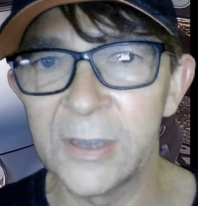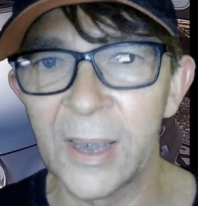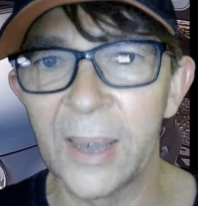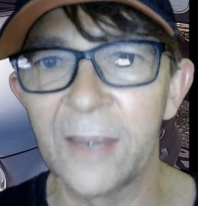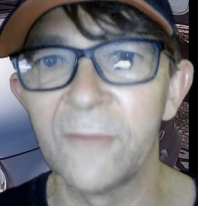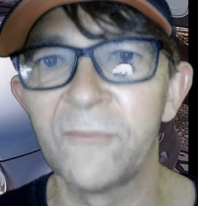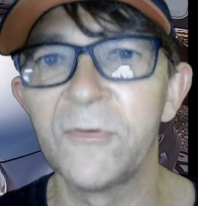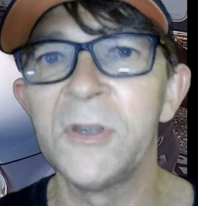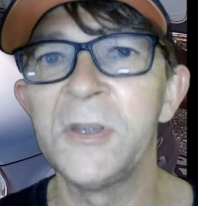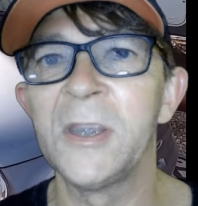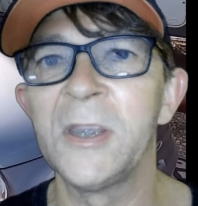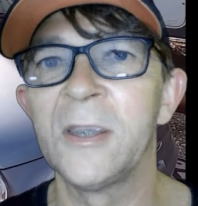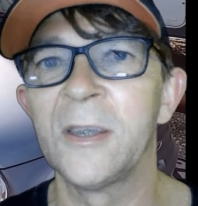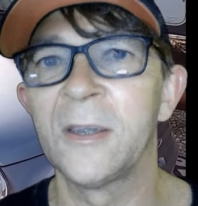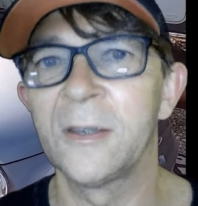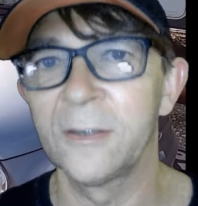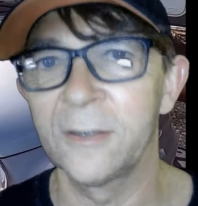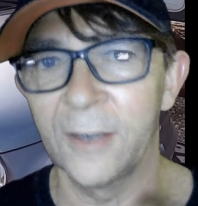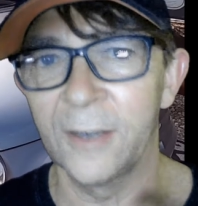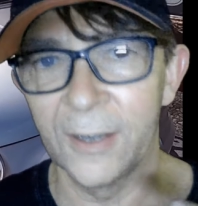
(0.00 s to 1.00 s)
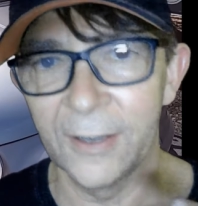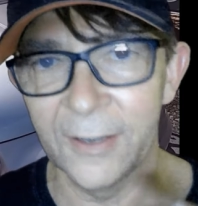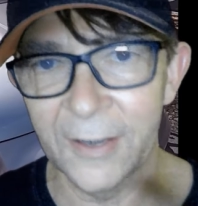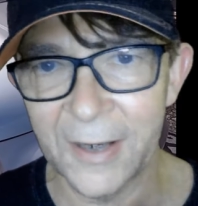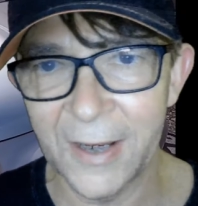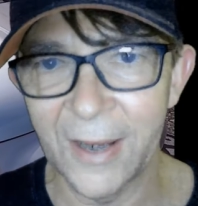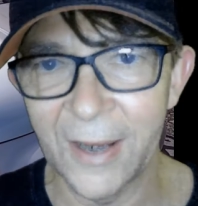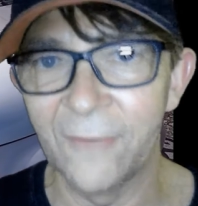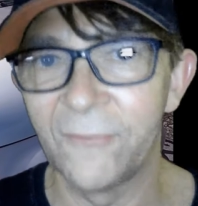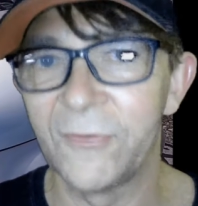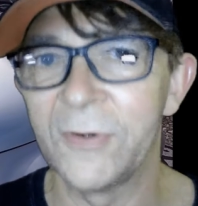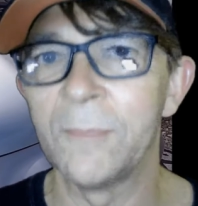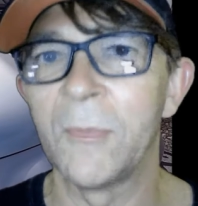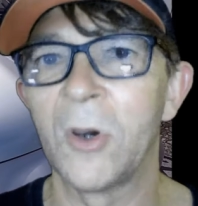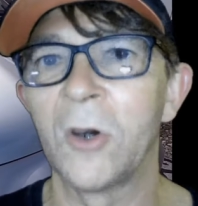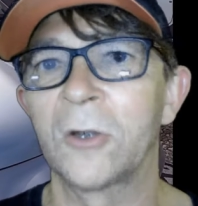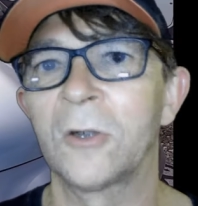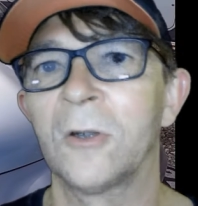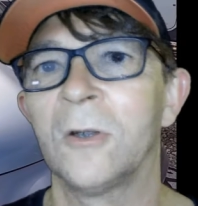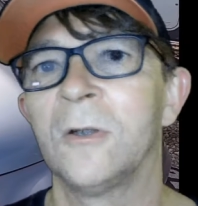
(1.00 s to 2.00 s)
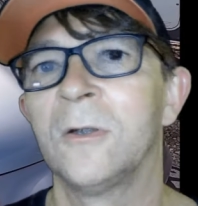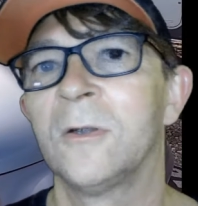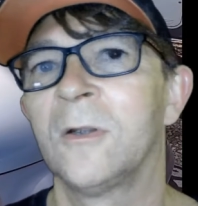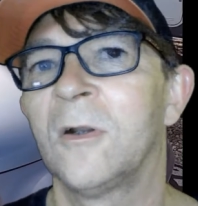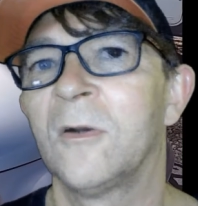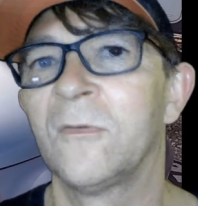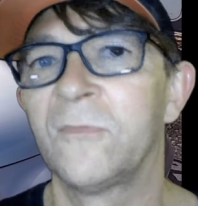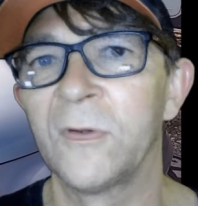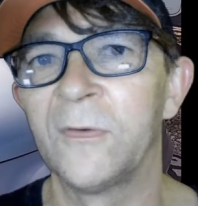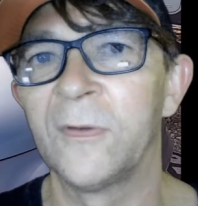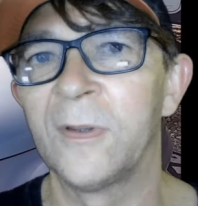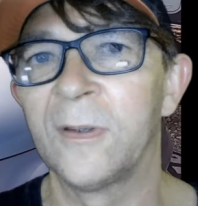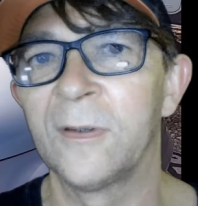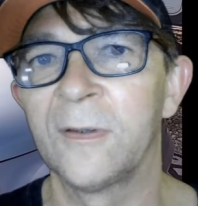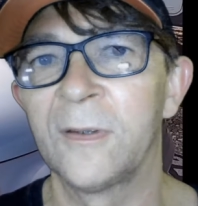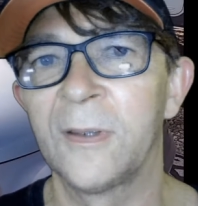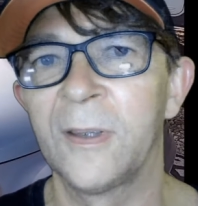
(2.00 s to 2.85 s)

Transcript: every year and every model of a